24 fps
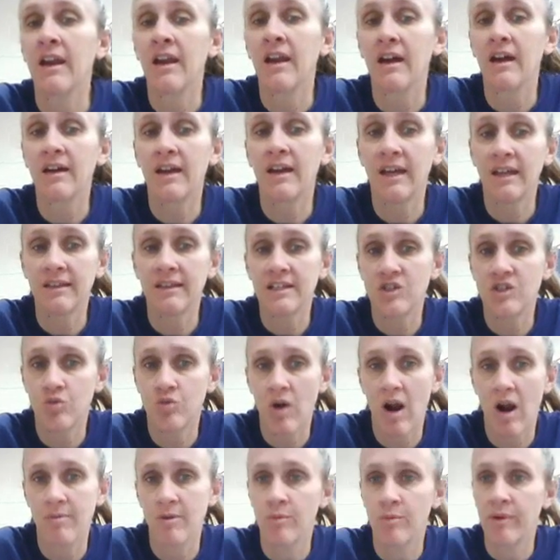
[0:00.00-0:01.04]
again, these
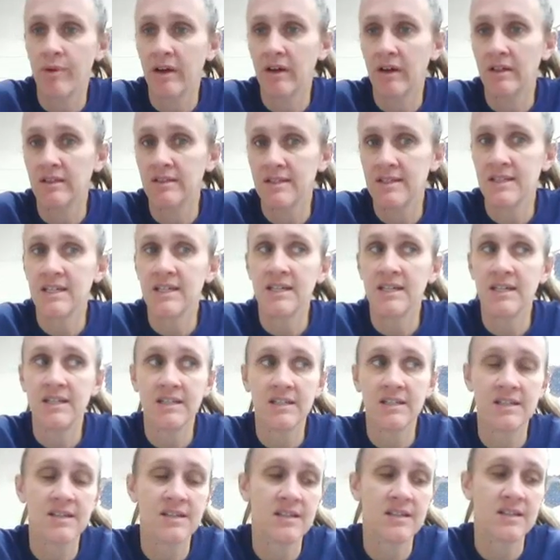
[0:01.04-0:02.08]
robber barons,
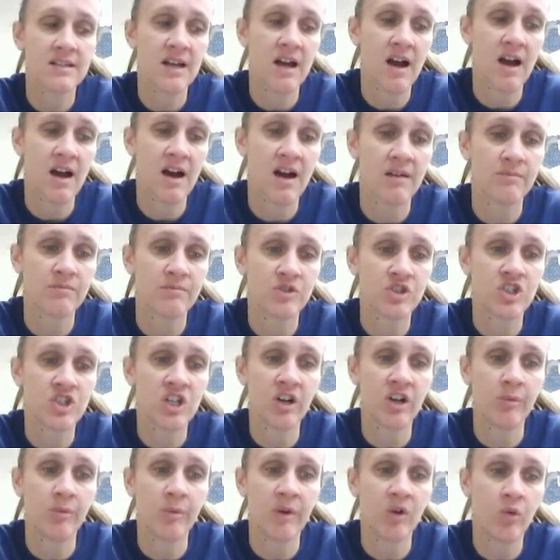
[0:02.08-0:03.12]
these
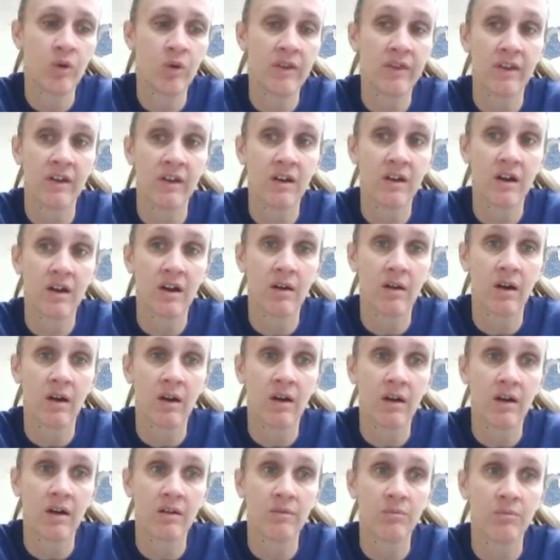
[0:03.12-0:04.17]
gentlemen with
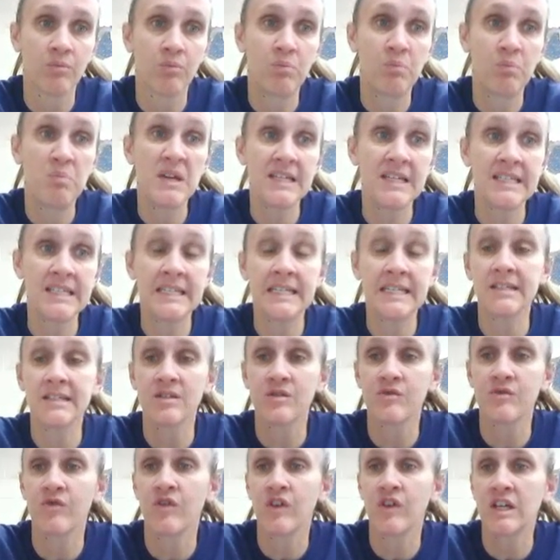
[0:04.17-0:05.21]
a business
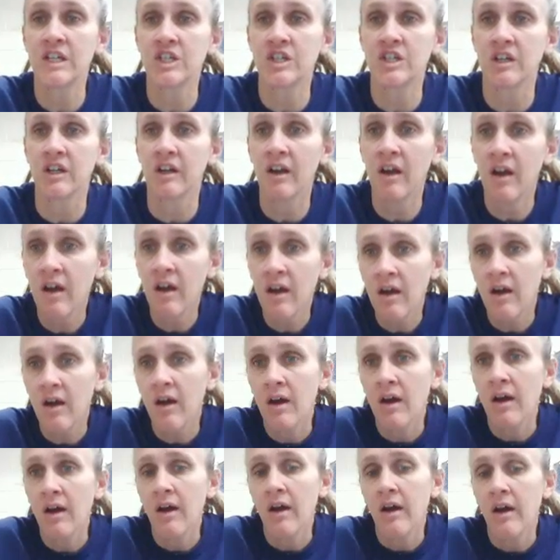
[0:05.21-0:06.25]
vision,
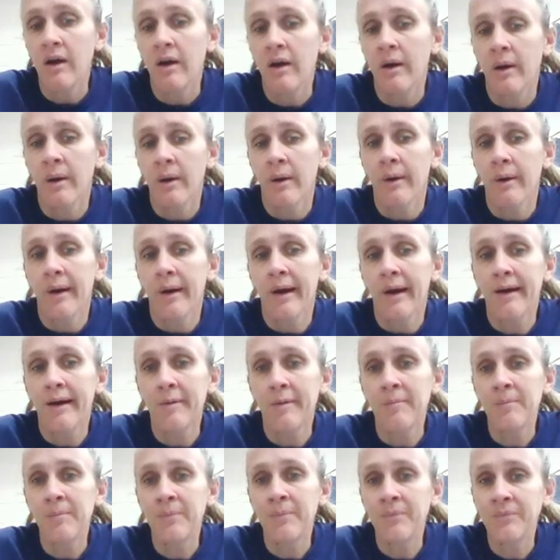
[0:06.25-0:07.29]

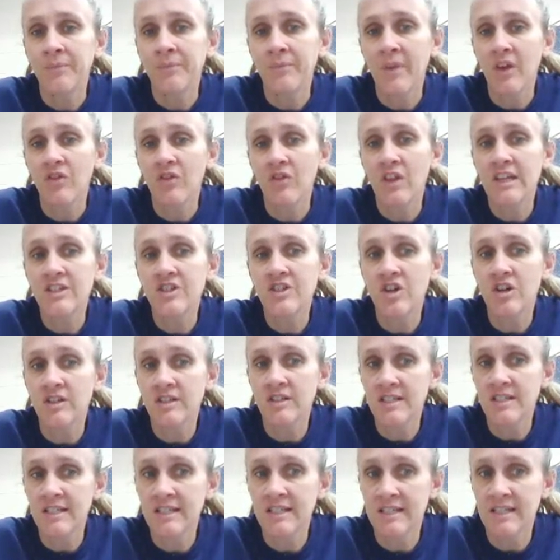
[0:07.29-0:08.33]
they start
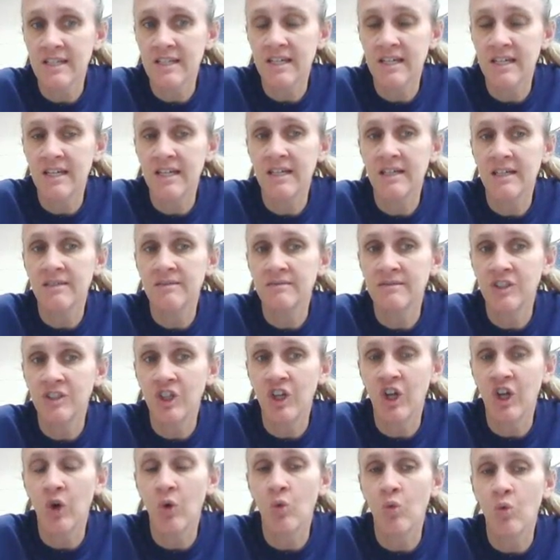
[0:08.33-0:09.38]
to see,
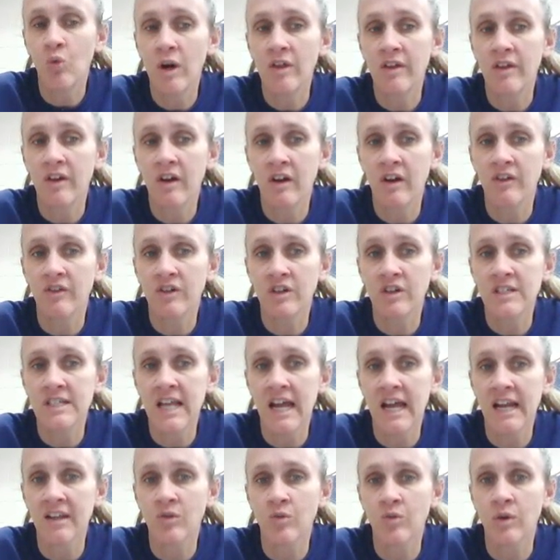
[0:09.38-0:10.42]
where the country's
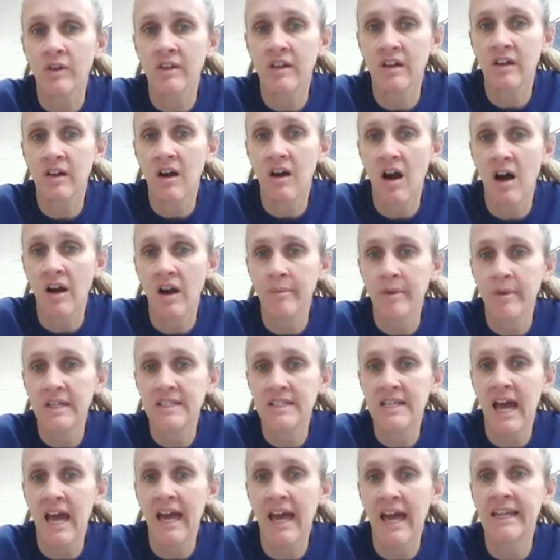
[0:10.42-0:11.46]
headed, where the economy is
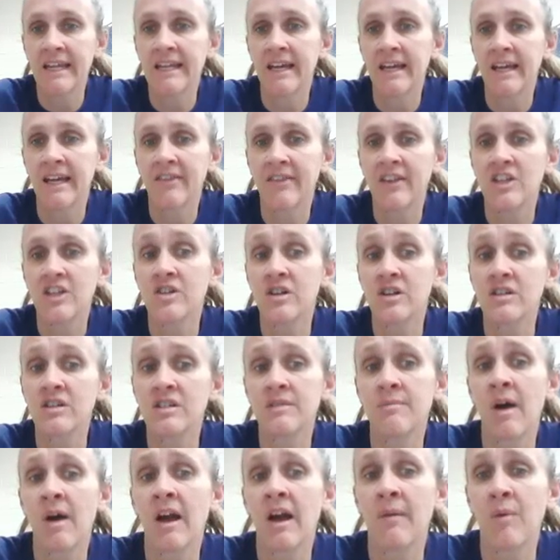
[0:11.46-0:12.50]
headed, and they start to
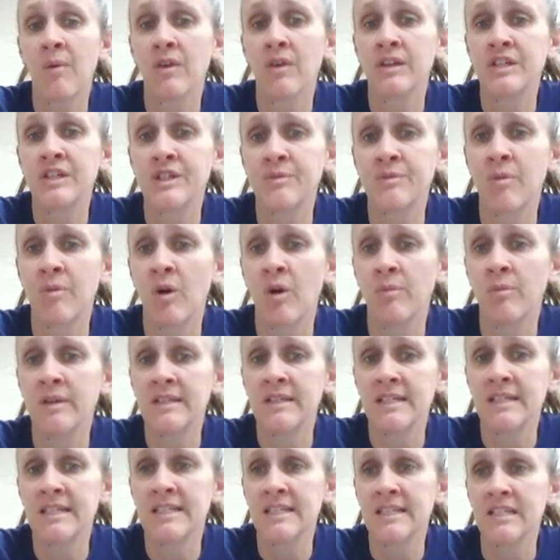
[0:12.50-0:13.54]
buy up all these small
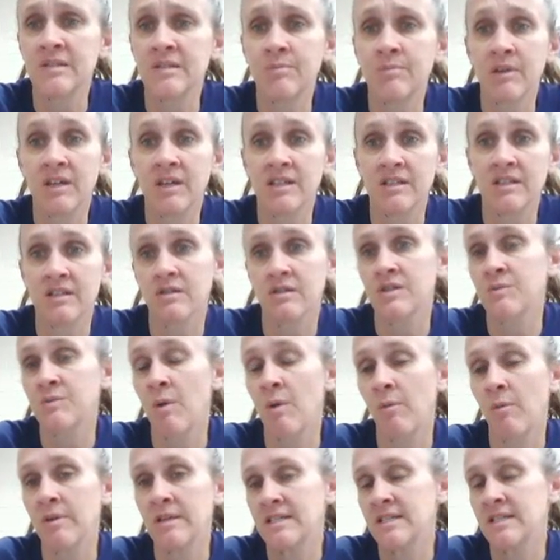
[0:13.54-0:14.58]
businesses because those small
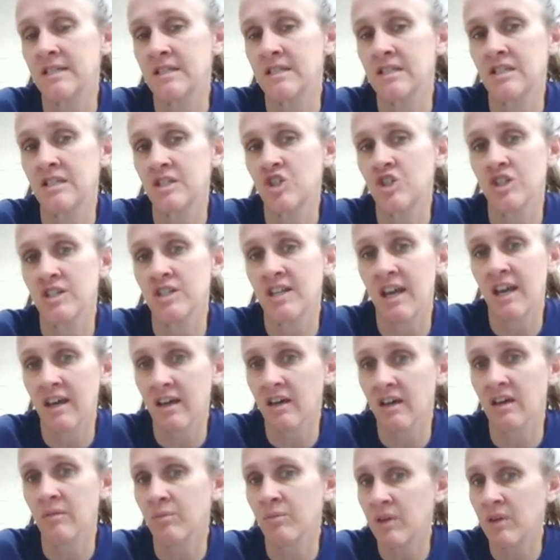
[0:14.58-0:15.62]
businesses just can't
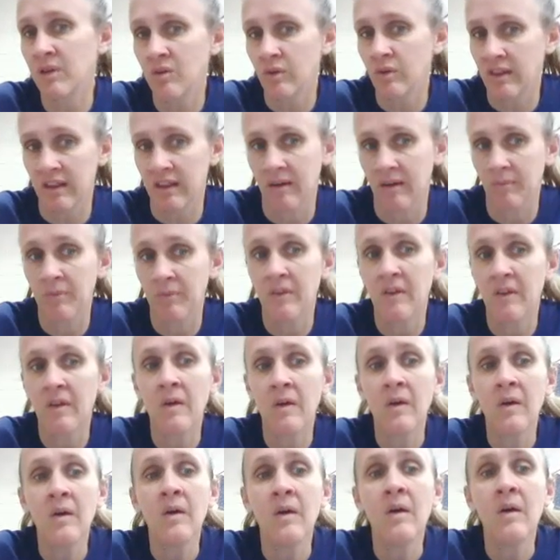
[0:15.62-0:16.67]
compete with them.
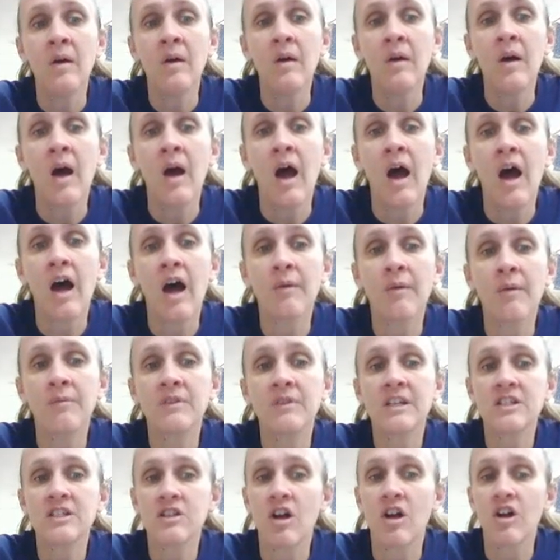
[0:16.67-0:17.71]

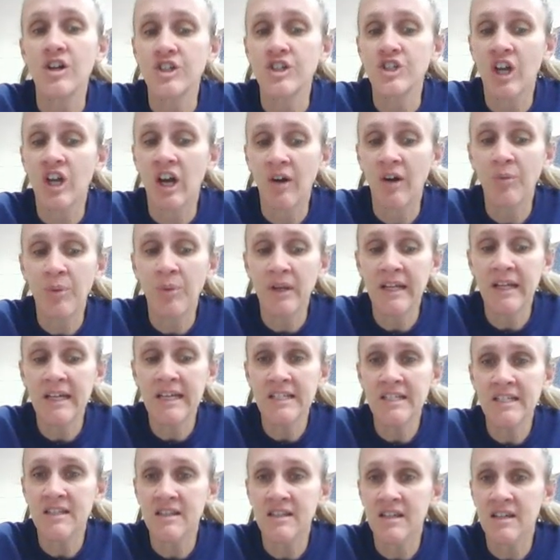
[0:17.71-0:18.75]
These large
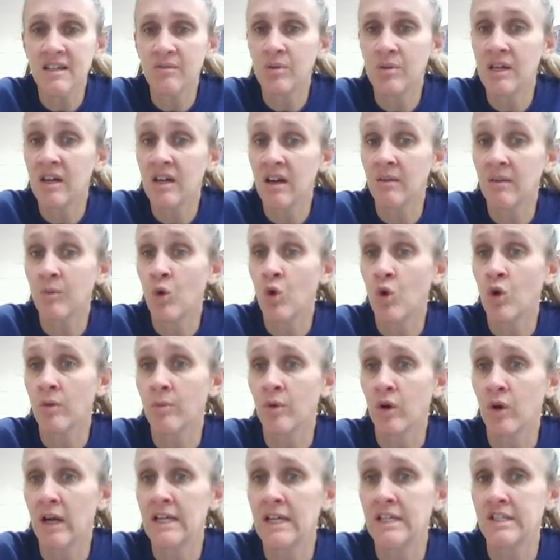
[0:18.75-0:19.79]
companies then become
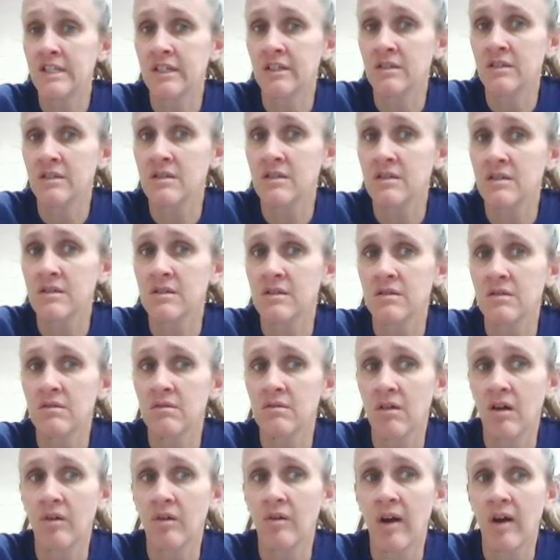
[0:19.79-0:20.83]
corporations,
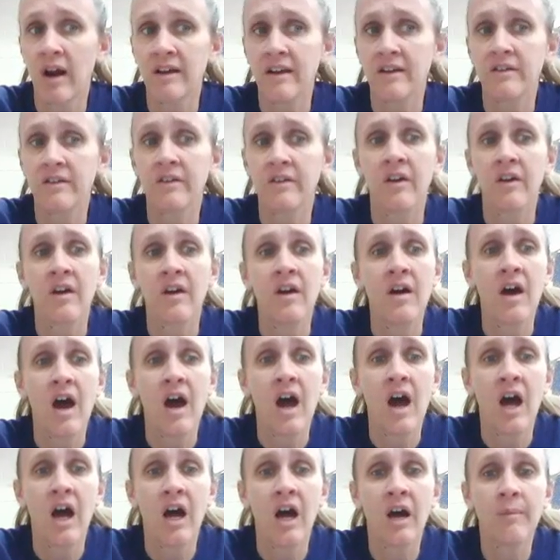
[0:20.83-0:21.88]
all right?
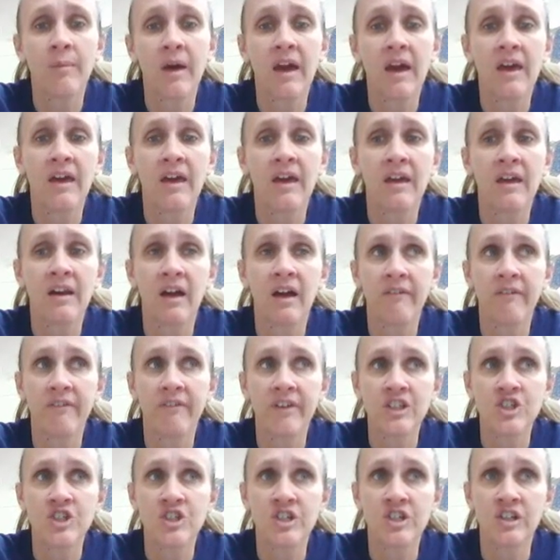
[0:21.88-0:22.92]
And
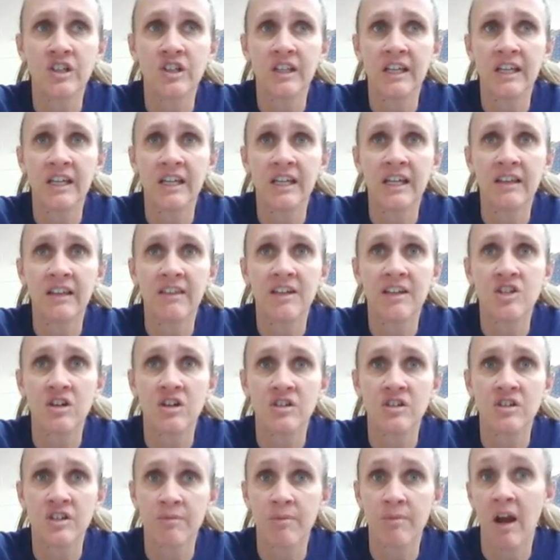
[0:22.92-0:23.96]
eventually they start
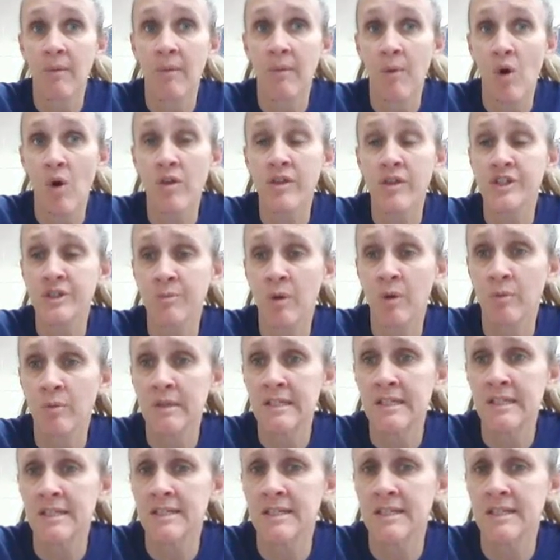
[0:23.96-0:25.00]
to buy up all the small
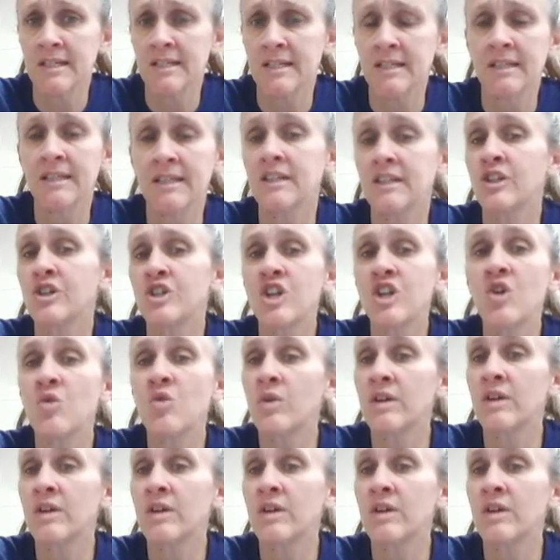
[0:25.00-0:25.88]
businesses, and then there's no one